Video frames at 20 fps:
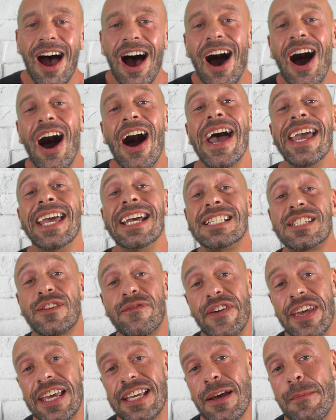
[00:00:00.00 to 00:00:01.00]
Hi, it's
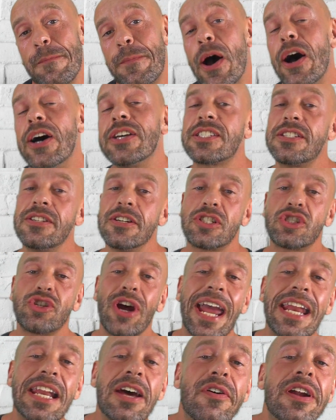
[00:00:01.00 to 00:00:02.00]
vegan personal
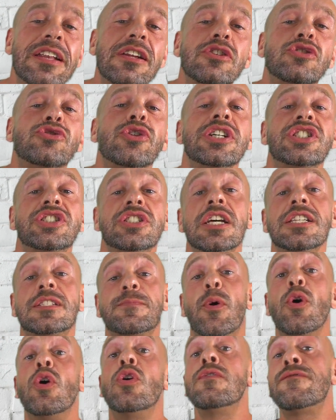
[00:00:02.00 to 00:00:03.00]
trainer and nutritionist
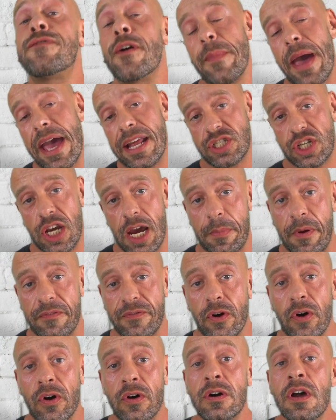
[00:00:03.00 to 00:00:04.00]
Paul from Hench
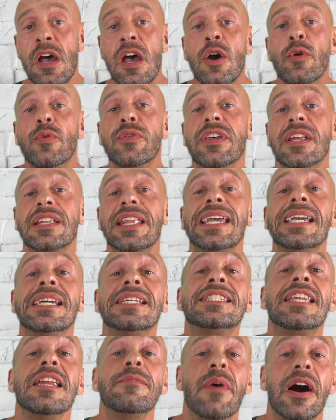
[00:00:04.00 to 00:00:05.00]
Herbivore with the
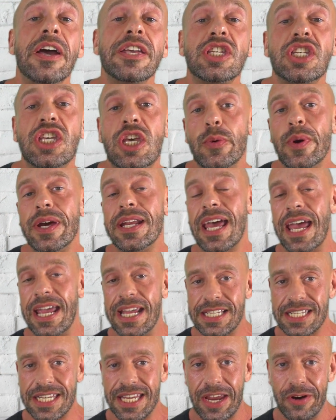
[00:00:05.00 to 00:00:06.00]
latest in my
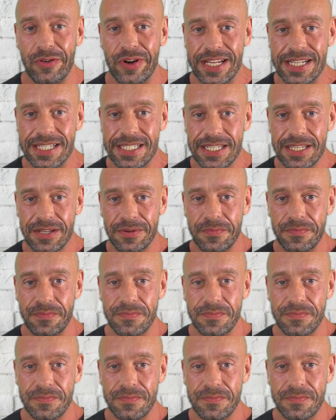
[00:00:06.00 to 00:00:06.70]
Q&A series.